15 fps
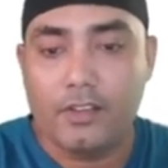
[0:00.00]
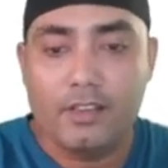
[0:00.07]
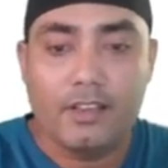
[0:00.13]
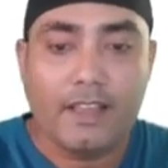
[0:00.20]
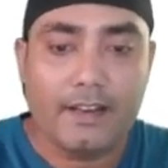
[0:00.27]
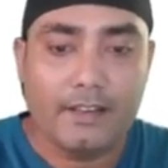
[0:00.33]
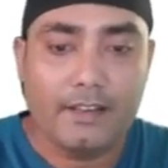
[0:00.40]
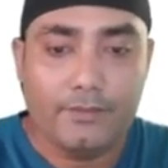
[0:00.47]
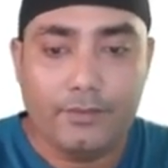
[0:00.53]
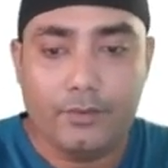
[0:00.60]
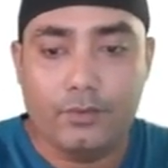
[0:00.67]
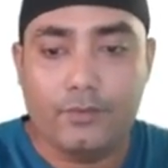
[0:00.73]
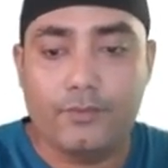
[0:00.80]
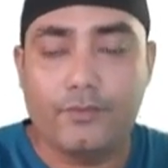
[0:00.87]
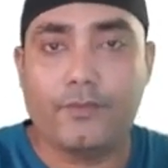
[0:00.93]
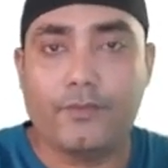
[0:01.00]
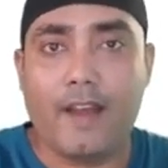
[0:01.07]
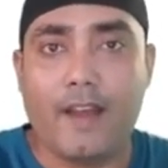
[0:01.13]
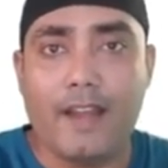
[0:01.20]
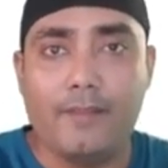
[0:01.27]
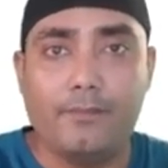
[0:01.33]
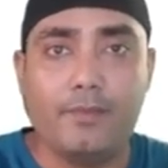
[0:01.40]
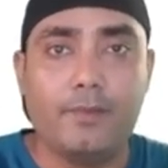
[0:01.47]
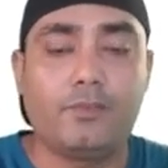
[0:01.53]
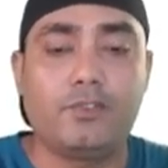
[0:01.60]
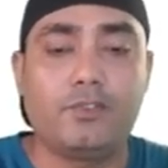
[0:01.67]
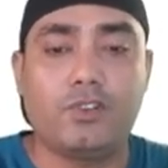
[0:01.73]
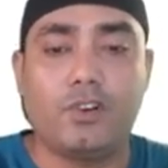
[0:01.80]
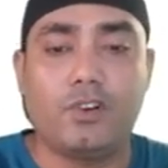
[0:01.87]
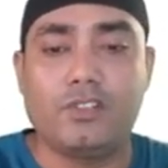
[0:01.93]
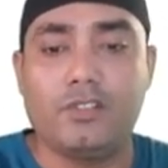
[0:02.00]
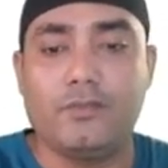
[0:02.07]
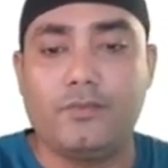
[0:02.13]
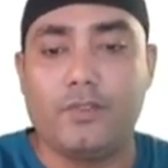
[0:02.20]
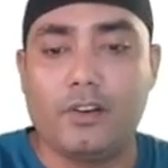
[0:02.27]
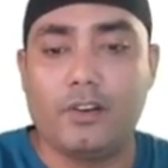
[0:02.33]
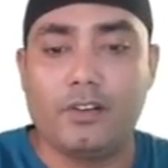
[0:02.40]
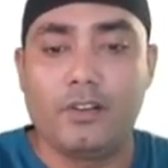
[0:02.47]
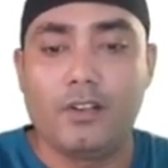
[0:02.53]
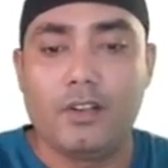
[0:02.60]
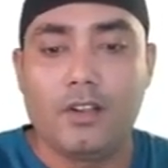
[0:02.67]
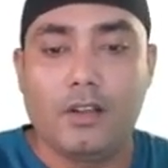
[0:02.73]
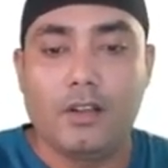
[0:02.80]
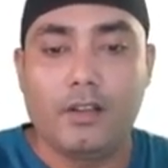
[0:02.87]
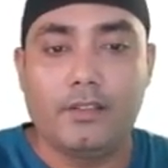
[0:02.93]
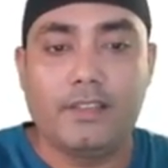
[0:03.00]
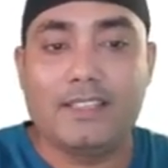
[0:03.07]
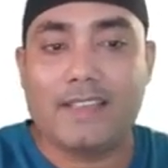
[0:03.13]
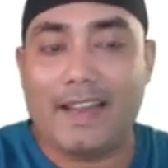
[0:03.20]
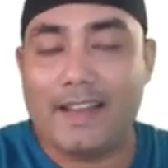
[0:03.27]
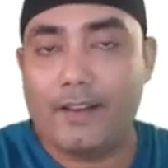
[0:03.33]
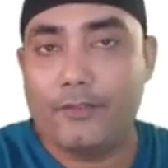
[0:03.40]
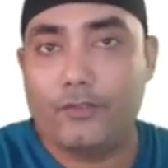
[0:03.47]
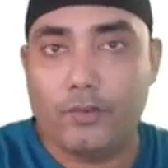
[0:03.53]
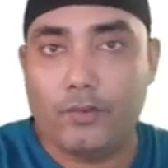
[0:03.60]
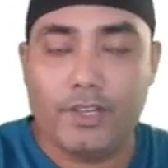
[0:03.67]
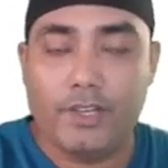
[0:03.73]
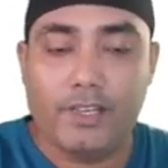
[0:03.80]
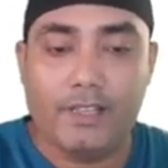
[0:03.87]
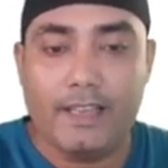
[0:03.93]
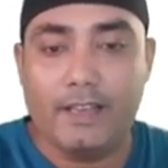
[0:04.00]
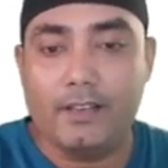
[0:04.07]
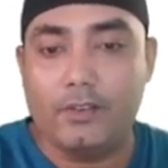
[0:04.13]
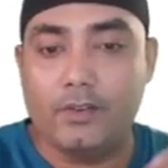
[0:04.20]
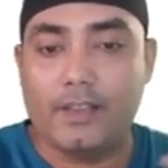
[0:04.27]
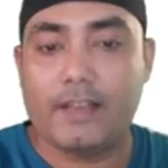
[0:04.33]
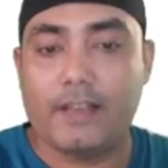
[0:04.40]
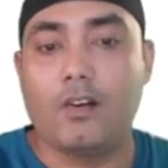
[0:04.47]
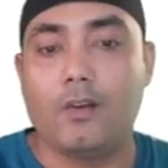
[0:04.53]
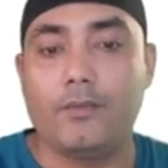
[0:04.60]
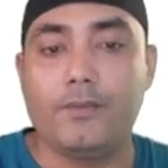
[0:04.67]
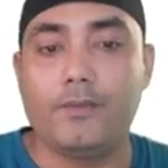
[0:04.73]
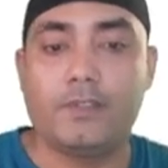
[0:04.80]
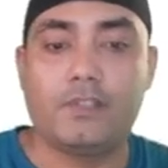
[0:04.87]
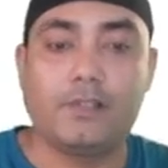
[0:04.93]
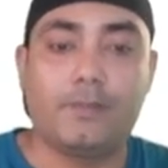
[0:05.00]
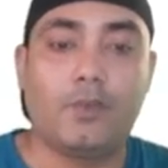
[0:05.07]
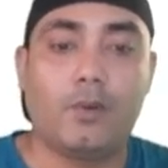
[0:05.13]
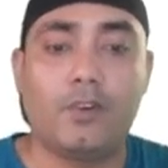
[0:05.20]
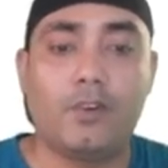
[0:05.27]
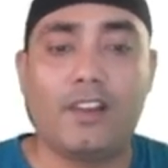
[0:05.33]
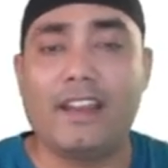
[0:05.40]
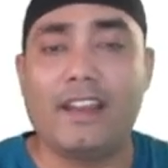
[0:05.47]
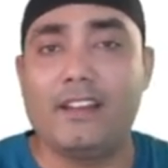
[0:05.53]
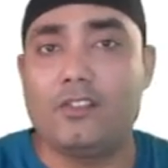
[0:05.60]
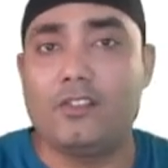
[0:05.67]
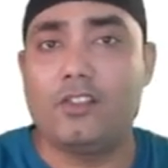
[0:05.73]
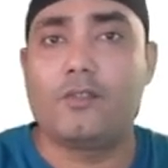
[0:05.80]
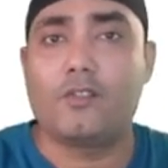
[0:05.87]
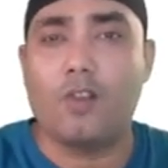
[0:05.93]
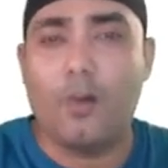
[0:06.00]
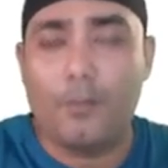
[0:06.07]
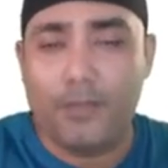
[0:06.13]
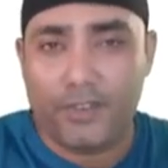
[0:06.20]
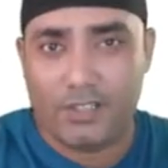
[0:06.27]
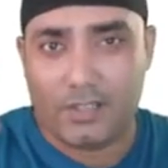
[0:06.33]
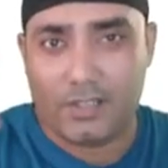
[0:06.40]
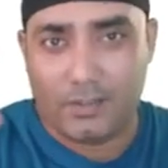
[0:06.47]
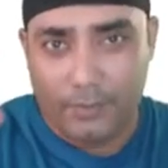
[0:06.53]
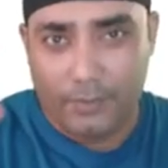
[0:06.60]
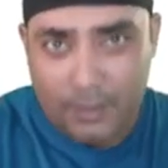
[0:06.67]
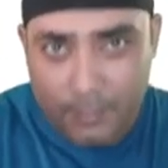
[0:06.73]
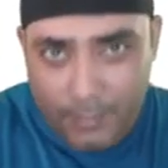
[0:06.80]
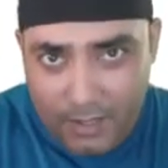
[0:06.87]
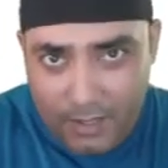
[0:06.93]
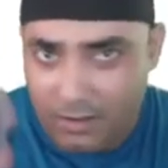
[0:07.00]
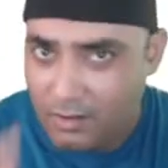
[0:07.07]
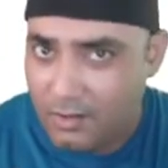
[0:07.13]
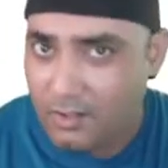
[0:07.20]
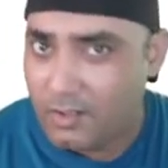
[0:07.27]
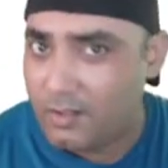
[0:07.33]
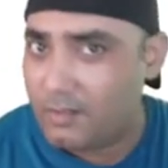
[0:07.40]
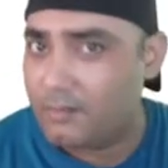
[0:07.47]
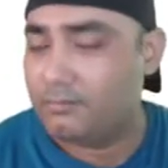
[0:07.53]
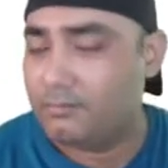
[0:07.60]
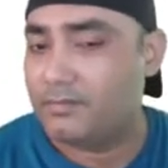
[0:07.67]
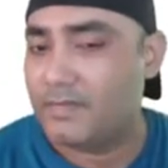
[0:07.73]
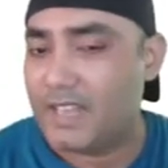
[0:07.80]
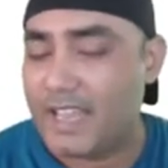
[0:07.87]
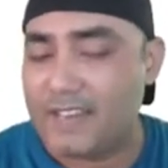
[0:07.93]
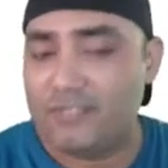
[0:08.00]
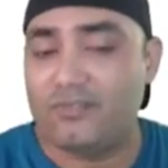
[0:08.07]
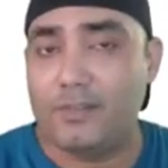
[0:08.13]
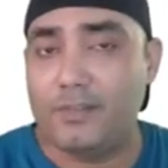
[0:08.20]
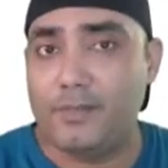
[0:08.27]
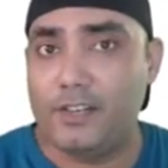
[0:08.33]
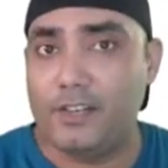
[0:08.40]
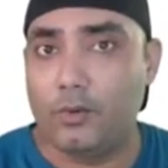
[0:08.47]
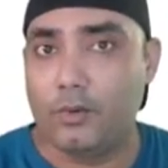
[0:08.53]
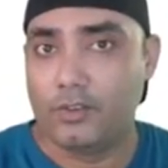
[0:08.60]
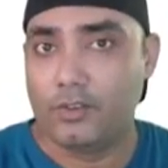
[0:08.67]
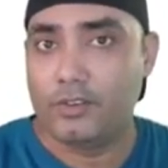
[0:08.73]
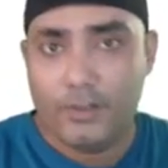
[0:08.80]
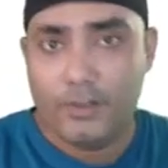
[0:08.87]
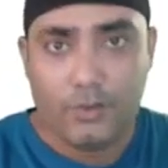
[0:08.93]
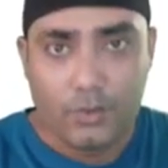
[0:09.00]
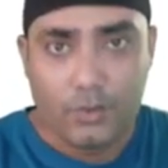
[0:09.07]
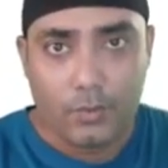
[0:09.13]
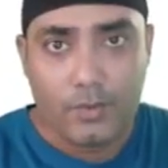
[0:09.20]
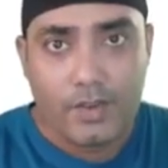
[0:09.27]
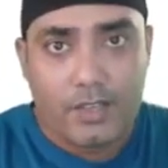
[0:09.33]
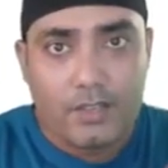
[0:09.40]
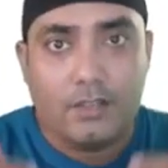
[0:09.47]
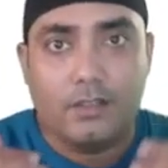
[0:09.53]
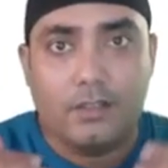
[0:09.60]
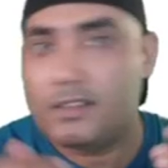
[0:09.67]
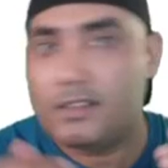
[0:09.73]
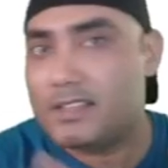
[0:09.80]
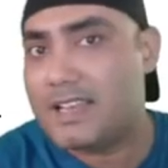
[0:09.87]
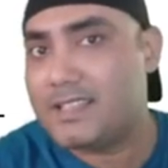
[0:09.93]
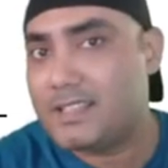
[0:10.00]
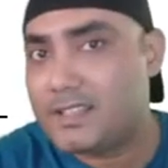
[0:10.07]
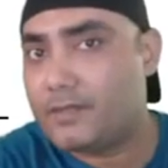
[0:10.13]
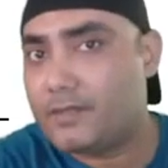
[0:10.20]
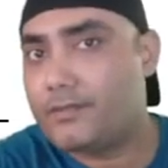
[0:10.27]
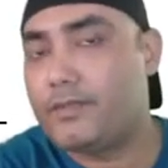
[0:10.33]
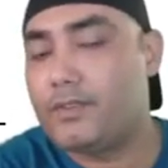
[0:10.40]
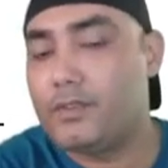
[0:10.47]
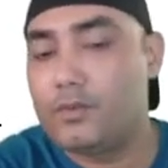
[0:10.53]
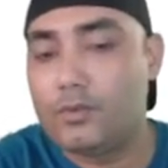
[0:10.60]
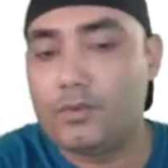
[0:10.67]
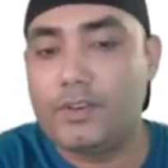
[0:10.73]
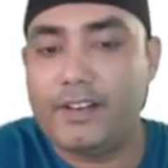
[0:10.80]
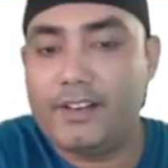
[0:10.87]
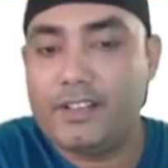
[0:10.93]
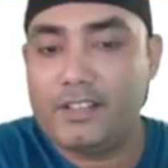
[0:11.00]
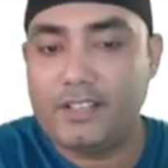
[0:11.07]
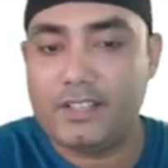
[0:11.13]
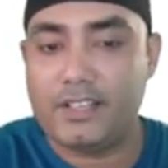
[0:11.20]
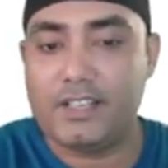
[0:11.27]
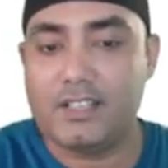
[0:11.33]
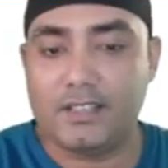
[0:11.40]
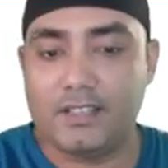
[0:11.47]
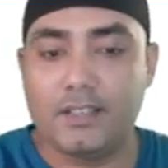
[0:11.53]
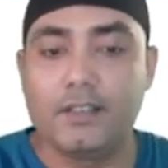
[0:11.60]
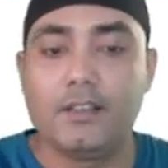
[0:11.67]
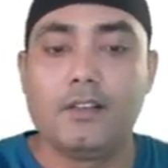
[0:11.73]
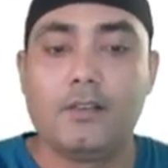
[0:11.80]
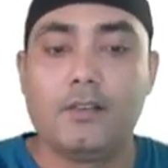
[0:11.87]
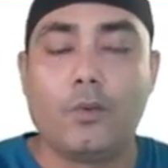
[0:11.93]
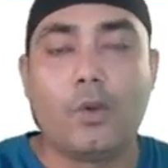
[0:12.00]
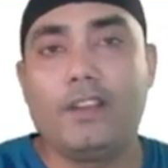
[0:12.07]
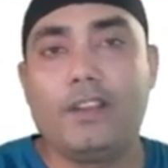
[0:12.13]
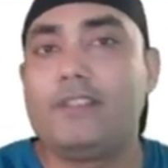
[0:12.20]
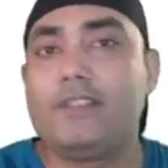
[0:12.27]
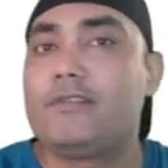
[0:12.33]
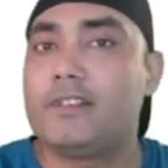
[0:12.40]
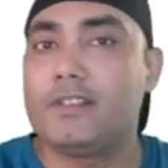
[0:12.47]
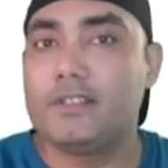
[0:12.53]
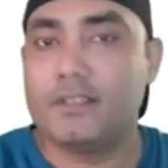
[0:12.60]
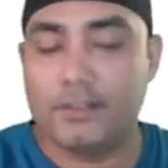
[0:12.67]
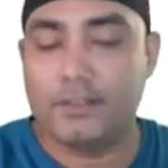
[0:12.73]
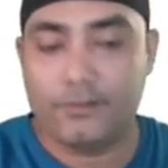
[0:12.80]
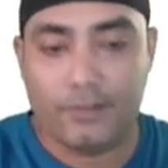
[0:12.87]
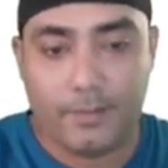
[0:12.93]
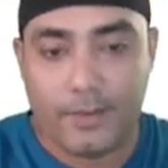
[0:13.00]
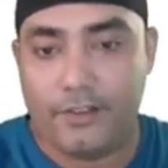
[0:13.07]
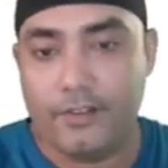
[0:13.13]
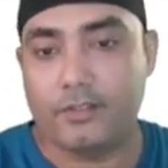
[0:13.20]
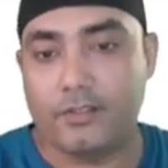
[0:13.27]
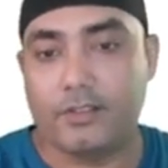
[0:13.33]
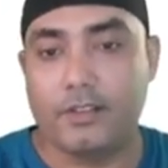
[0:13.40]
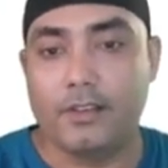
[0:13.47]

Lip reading: And if you find people searching for this kind of query, then you can obviously promote, and the competition will be extremely low, due to which the chances of you getting sales will increase tremendously.